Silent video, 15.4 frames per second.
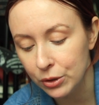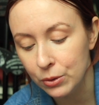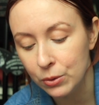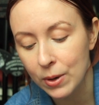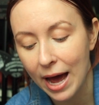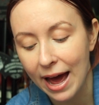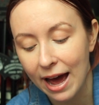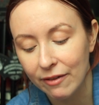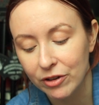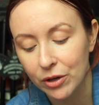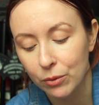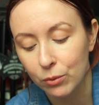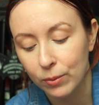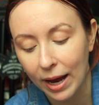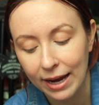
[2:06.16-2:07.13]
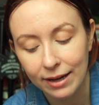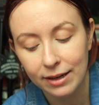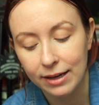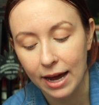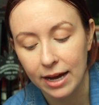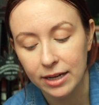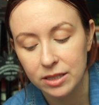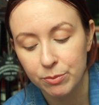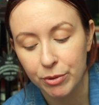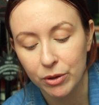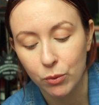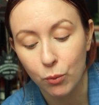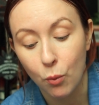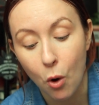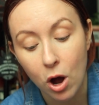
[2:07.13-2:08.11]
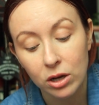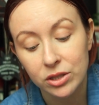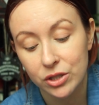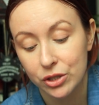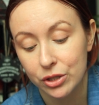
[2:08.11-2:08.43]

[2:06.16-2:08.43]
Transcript: you haven't read yet but want